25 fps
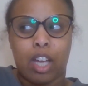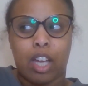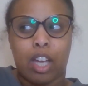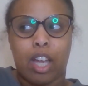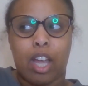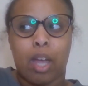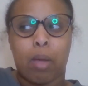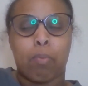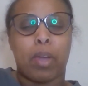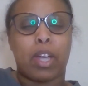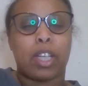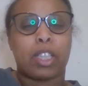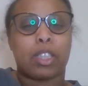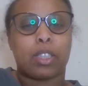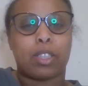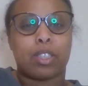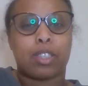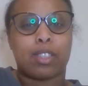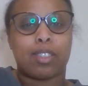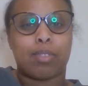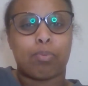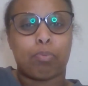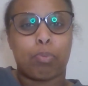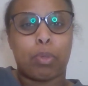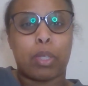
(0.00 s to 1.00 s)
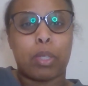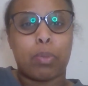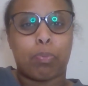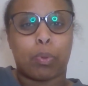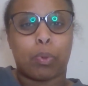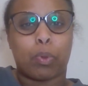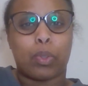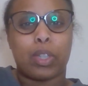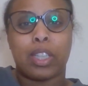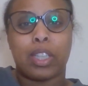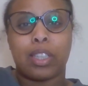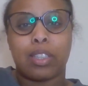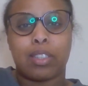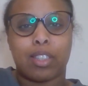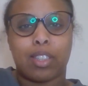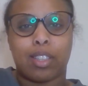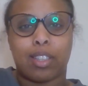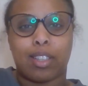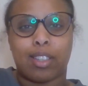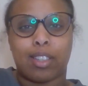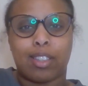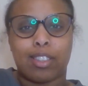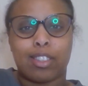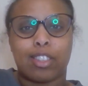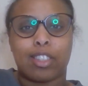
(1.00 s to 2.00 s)
it makes people
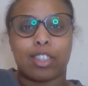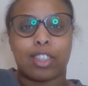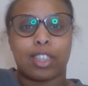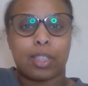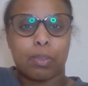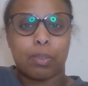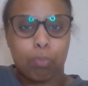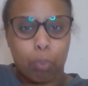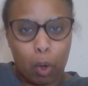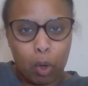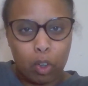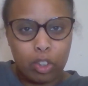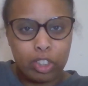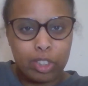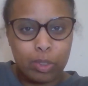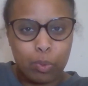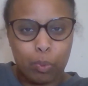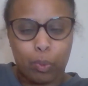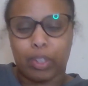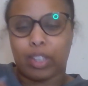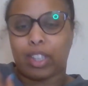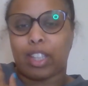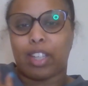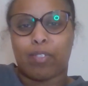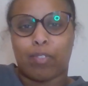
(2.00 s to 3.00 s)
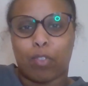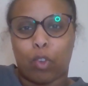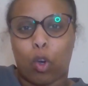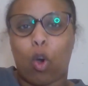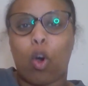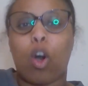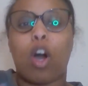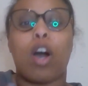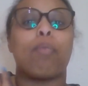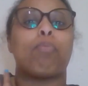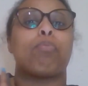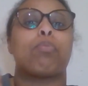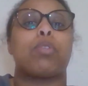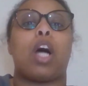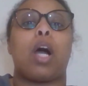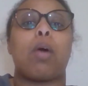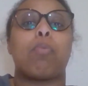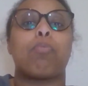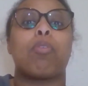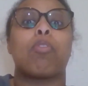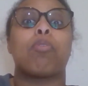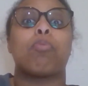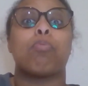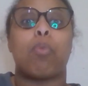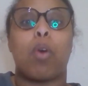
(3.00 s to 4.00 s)
easier to spot when they've got a
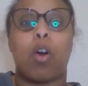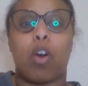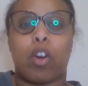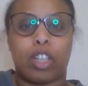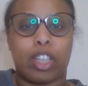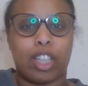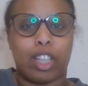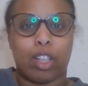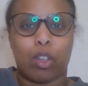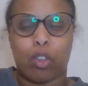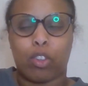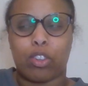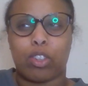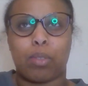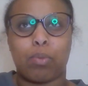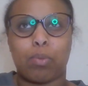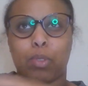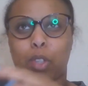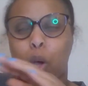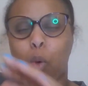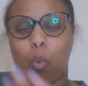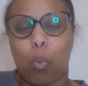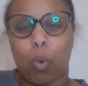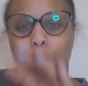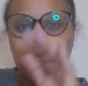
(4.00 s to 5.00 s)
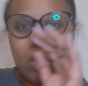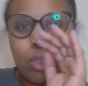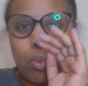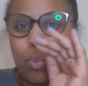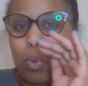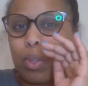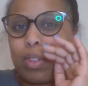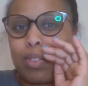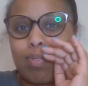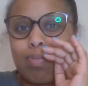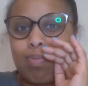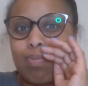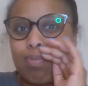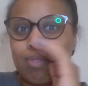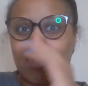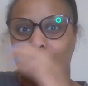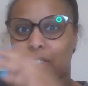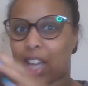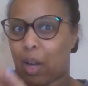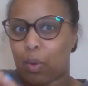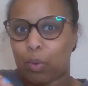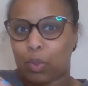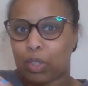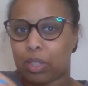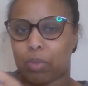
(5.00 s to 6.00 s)
type of marking on them. So I wonder what
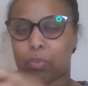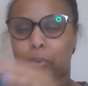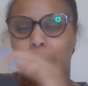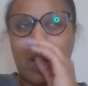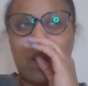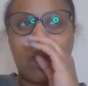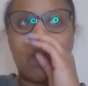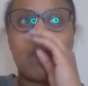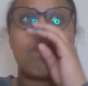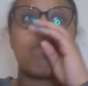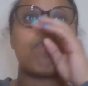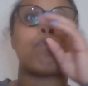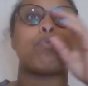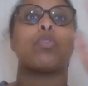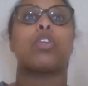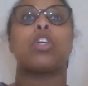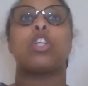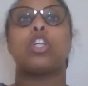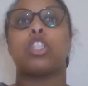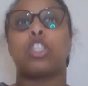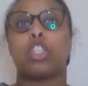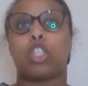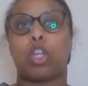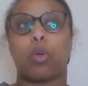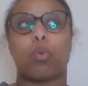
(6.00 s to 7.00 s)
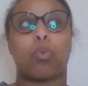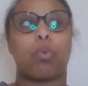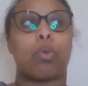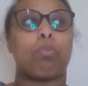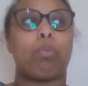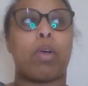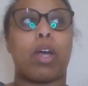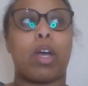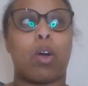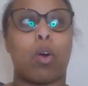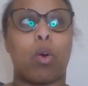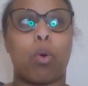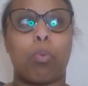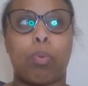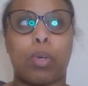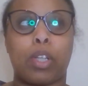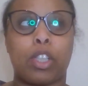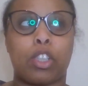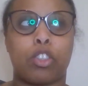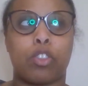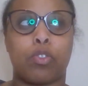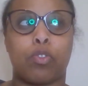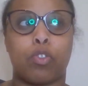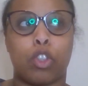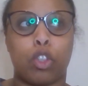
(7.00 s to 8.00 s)
that was about. So we met a whole
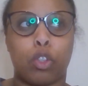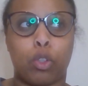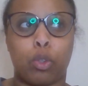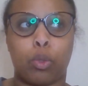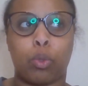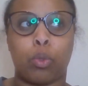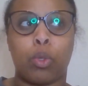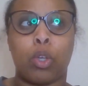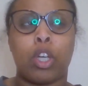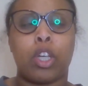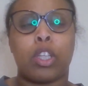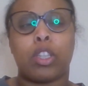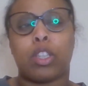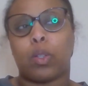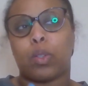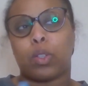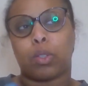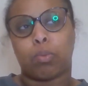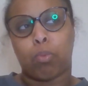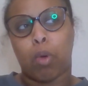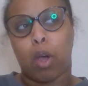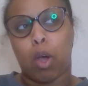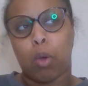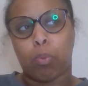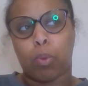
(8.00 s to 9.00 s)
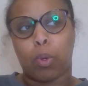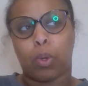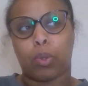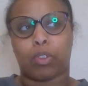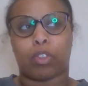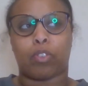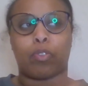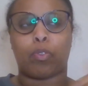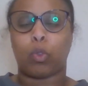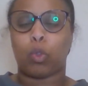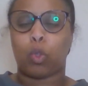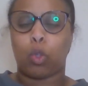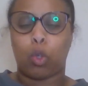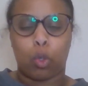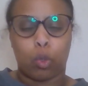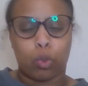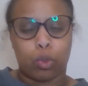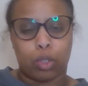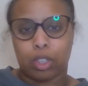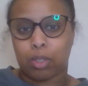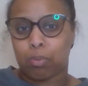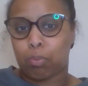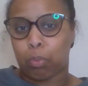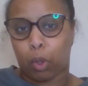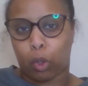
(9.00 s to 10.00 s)
bunch of new, there was Momo on the floor,
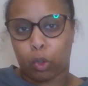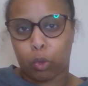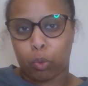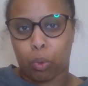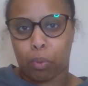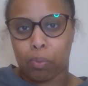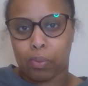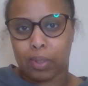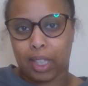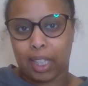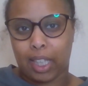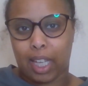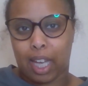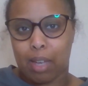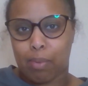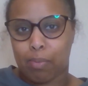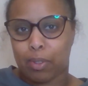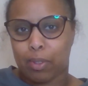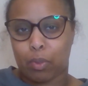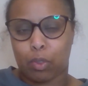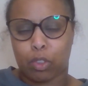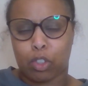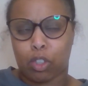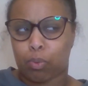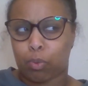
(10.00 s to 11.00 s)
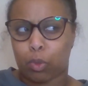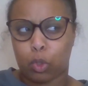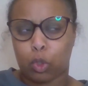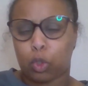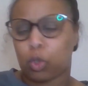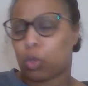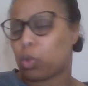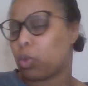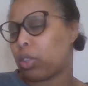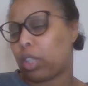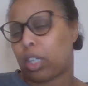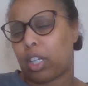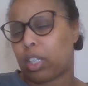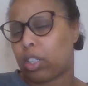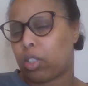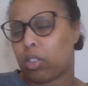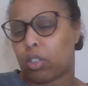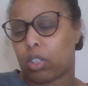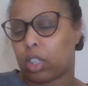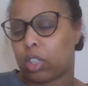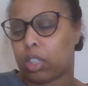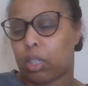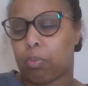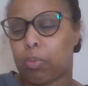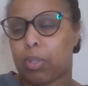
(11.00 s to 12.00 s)
this blonde woman that came in, which I'm not sure that, I don't
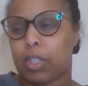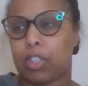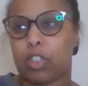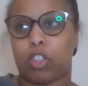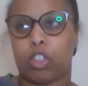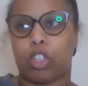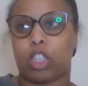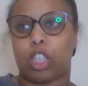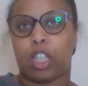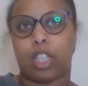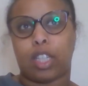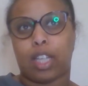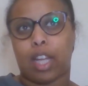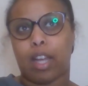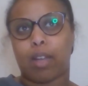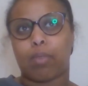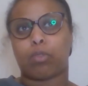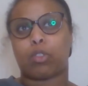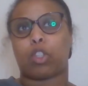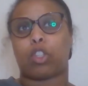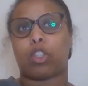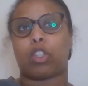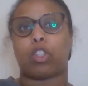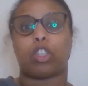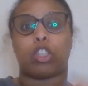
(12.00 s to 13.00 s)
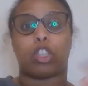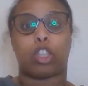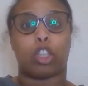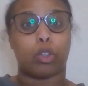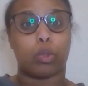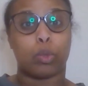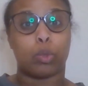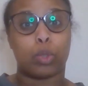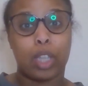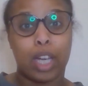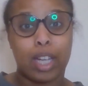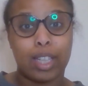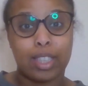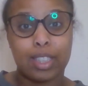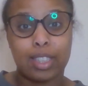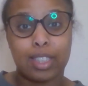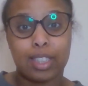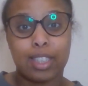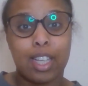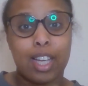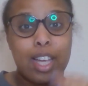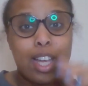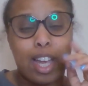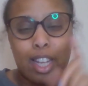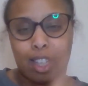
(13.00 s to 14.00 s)
think they mentioned her name. So they're the
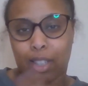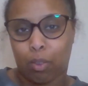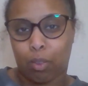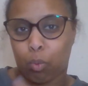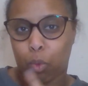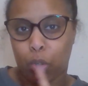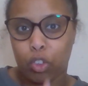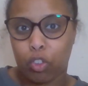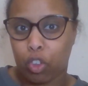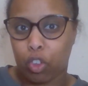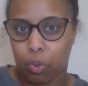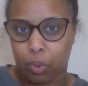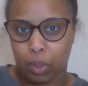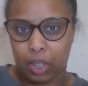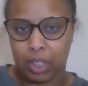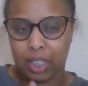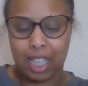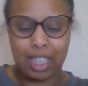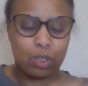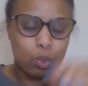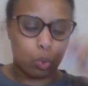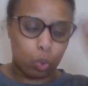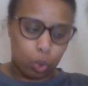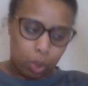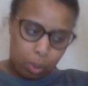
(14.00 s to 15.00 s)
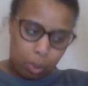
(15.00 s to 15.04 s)
lieutenants and I'm wondering what that's all